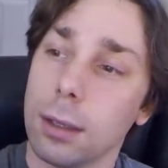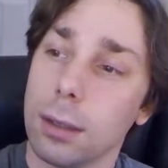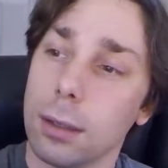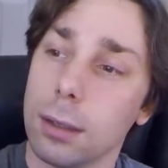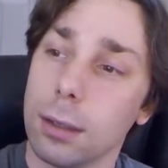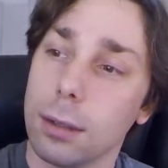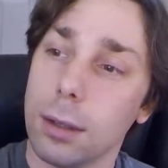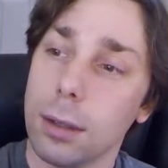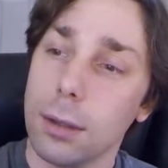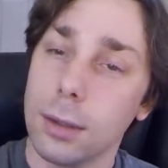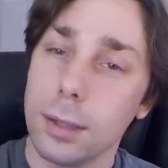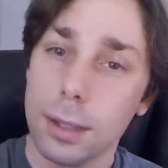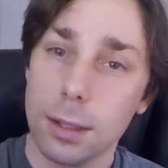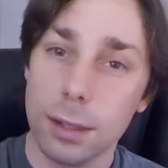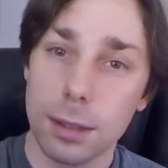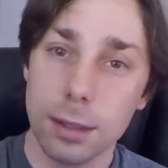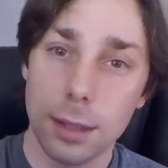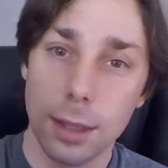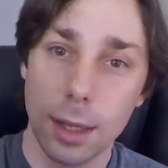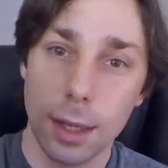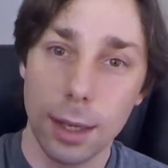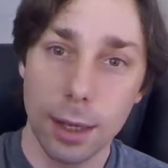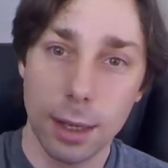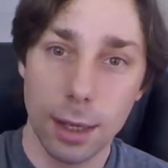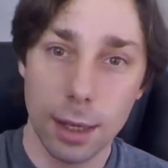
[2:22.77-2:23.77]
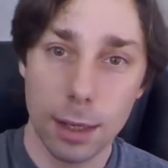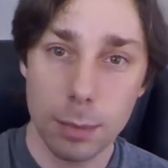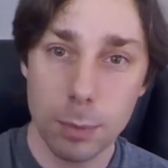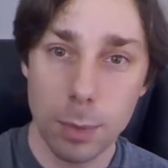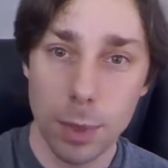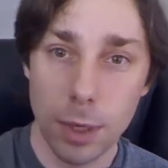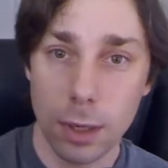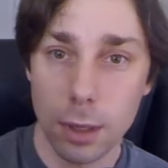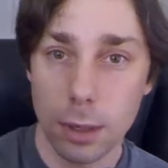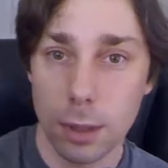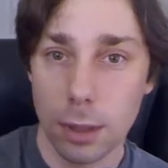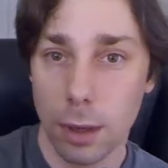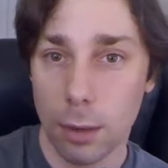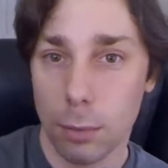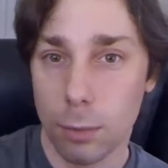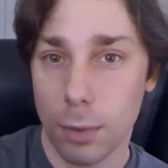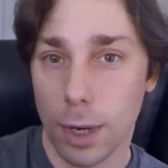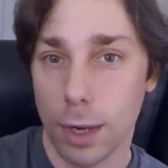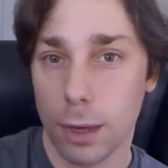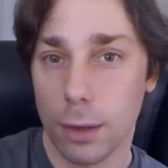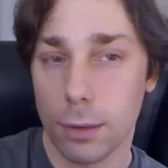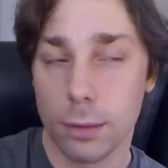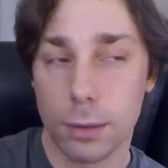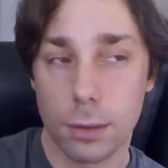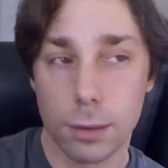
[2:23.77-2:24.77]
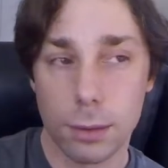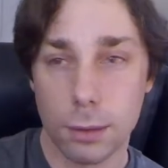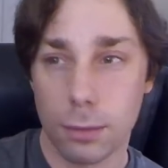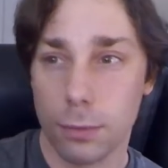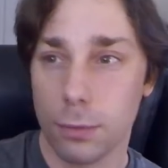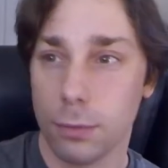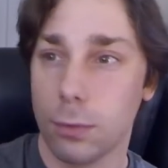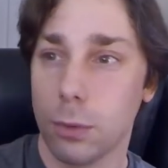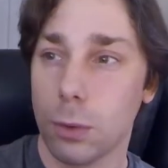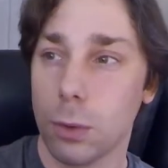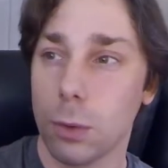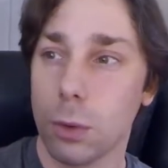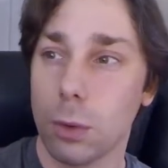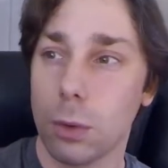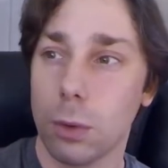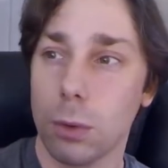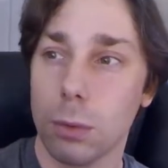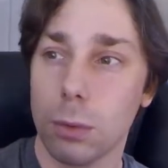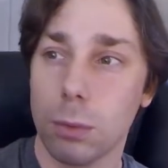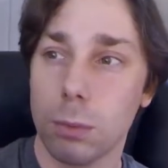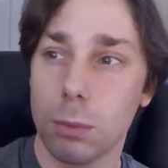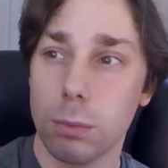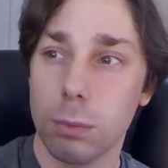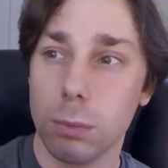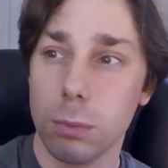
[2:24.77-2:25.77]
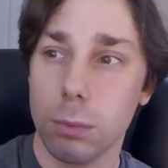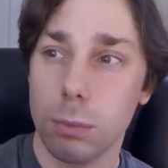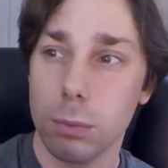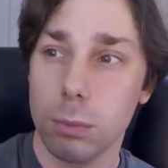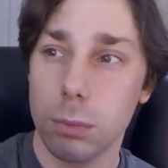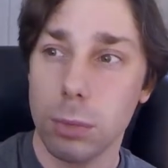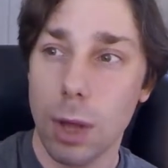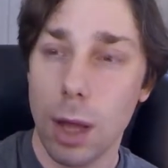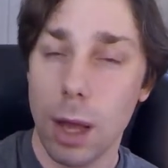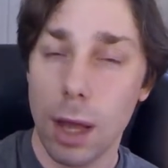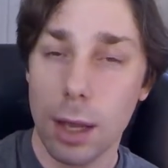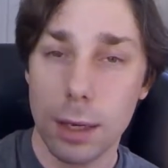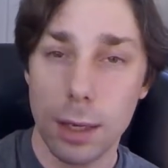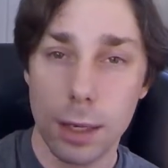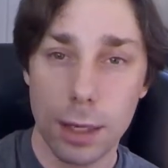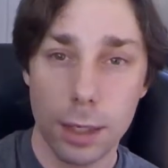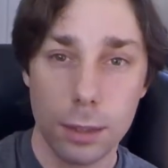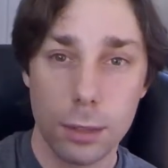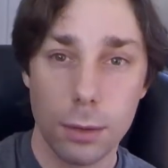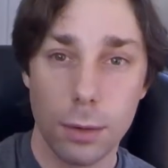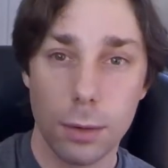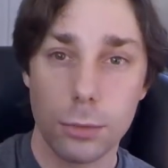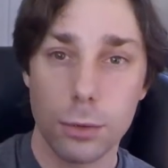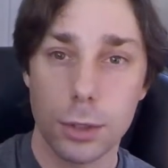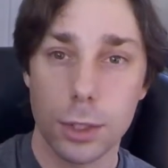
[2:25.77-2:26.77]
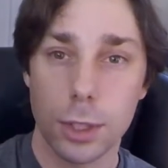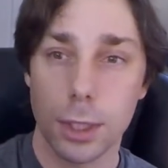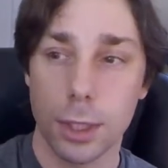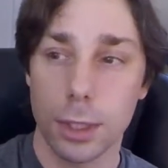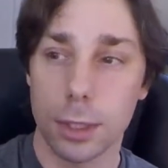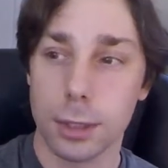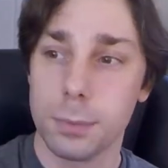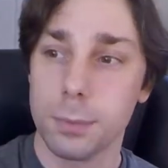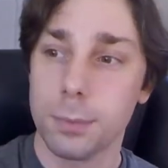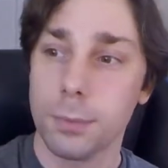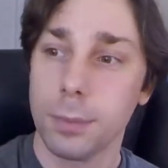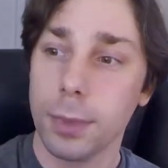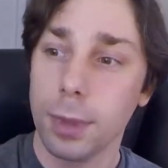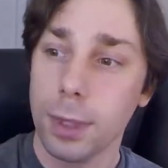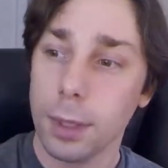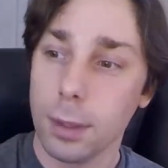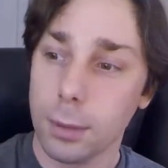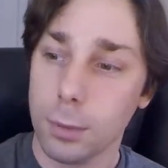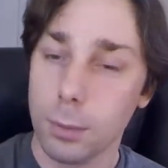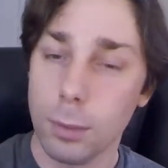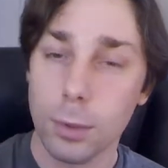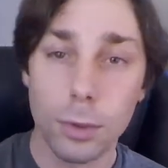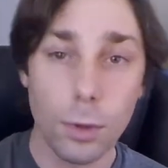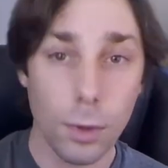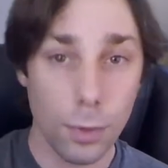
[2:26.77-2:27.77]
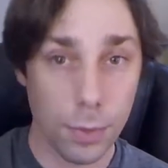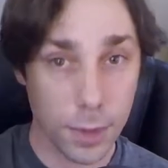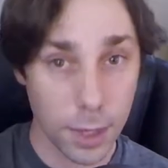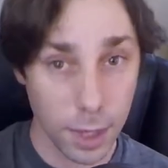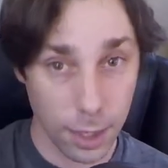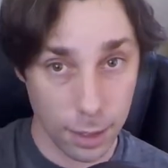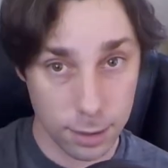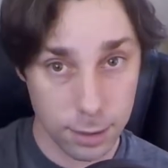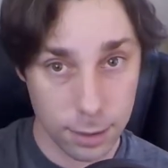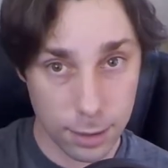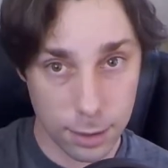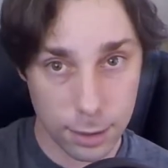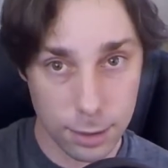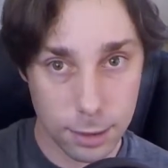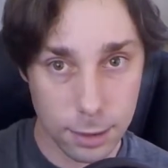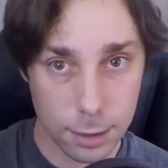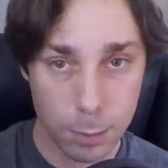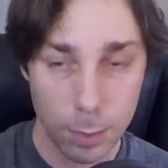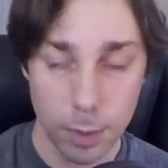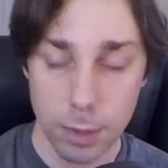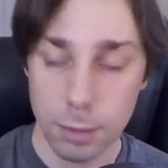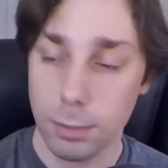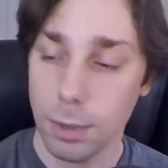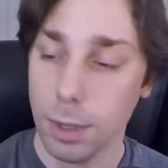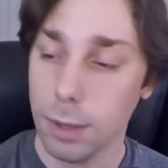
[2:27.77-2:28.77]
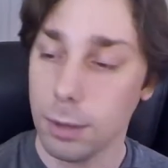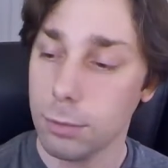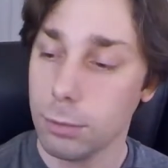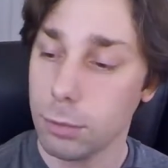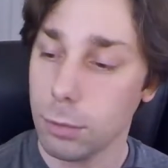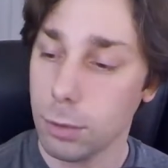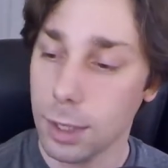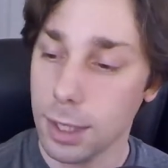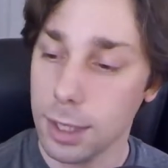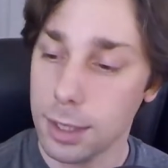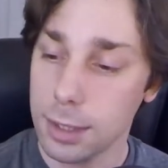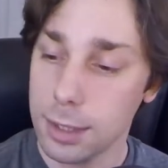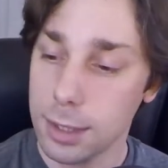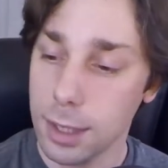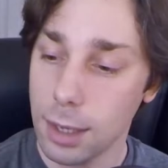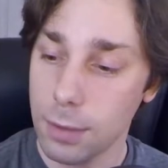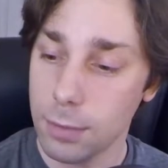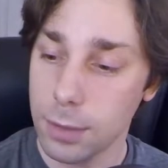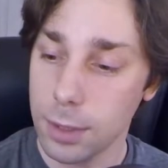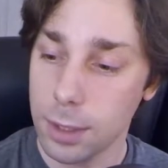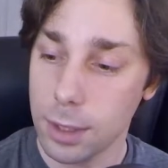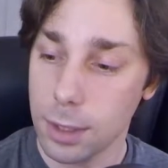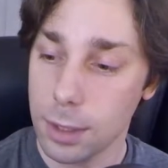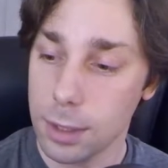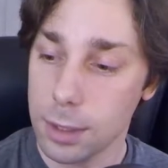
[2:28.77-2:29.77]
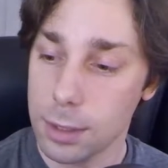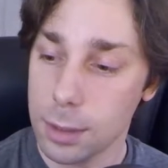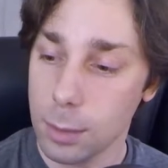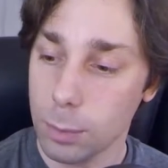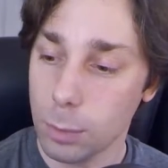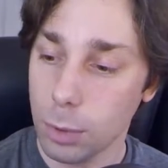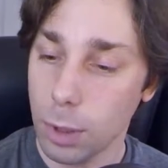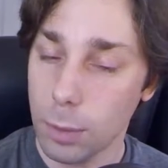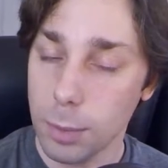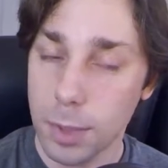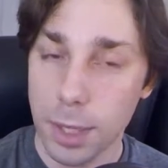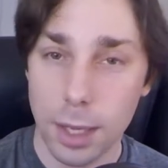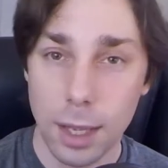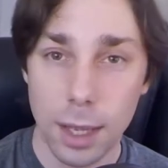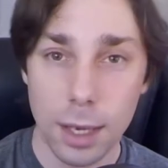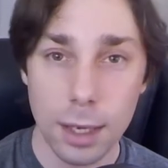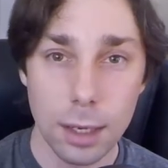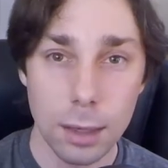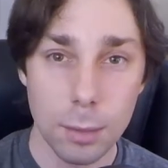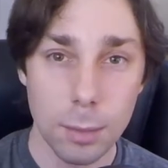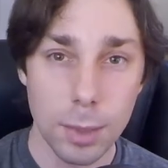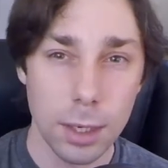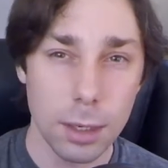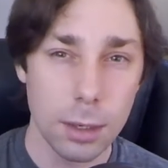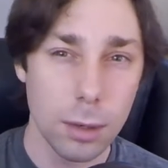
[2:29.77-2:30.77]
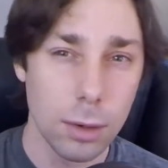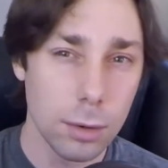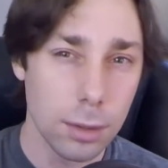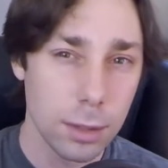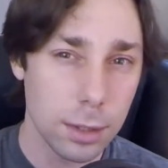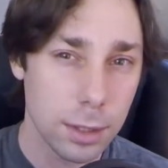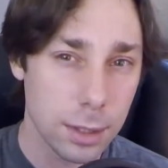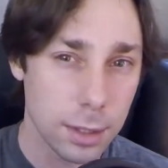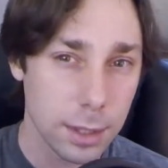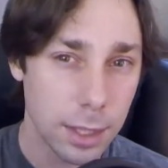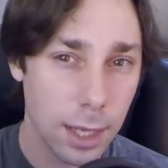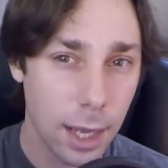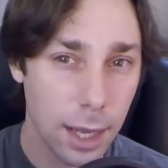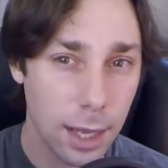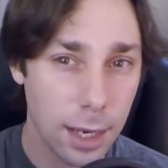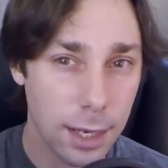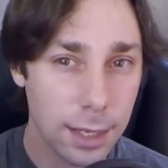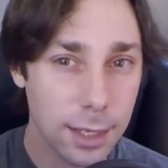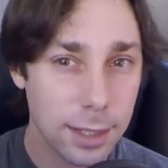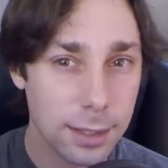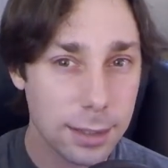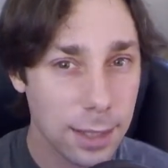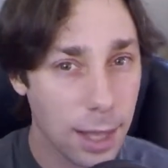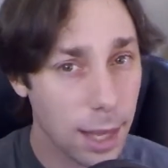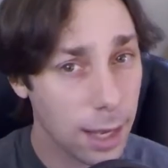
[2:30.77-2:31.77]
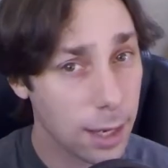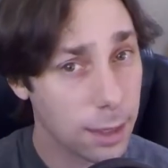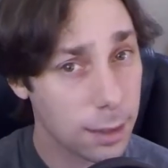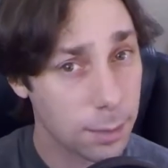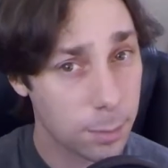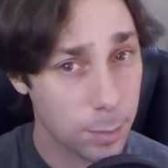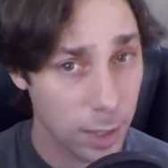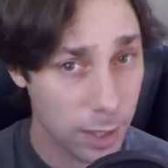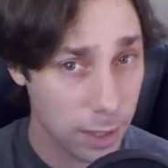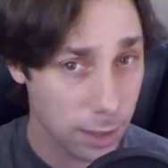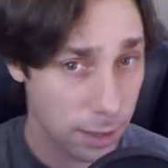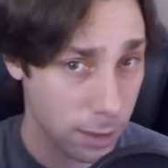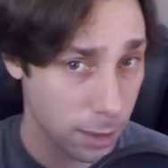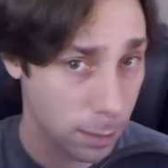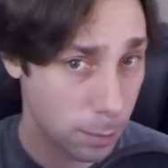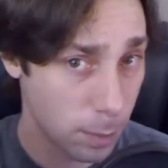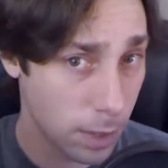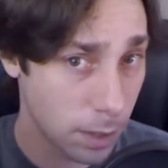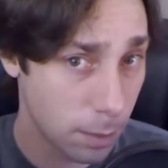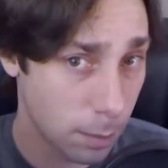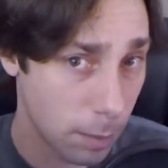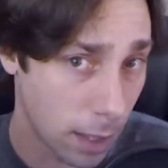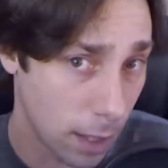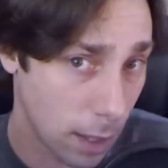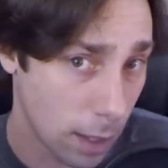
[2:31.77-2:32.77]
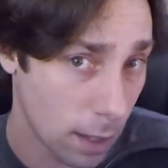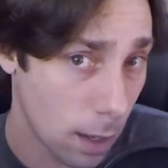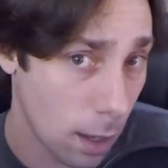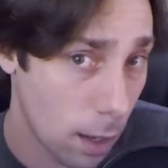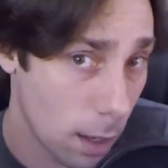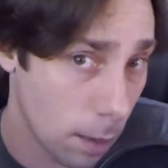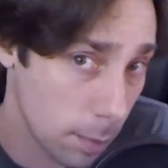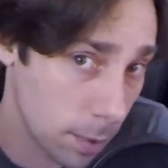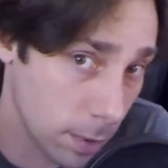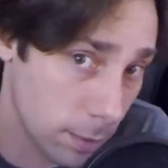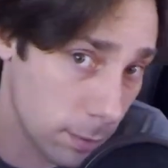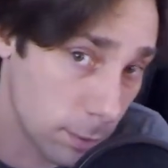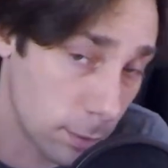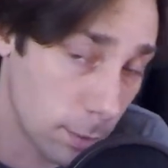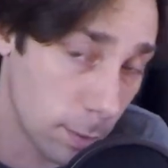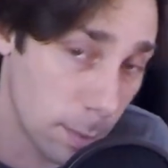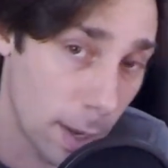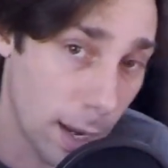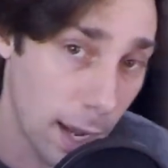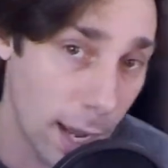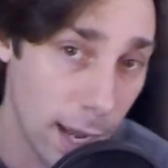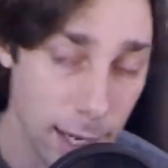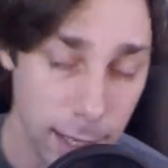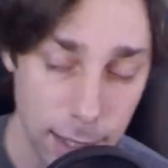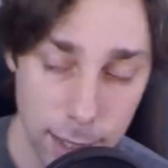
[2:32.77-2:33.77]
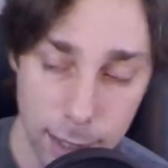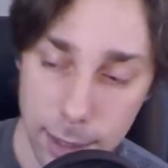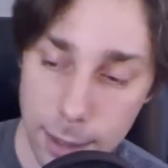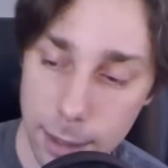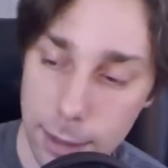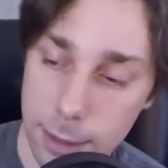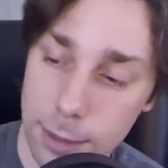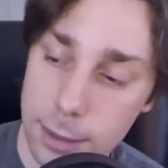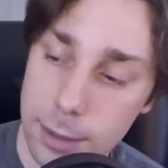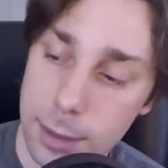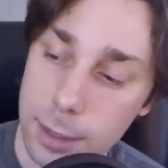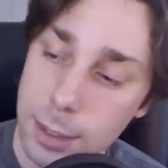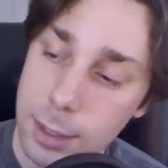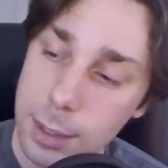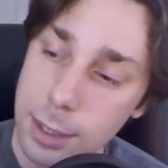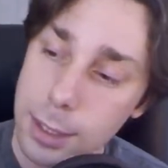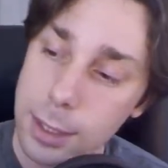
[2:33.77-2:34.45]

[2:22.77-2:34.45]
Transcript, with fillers: So this thing has been around for nearly 200 years. Well, not this. This has been around for at least 7 years, and probably a little bit longer than that, at least 8, because it's been in my cupboard for about 8 years.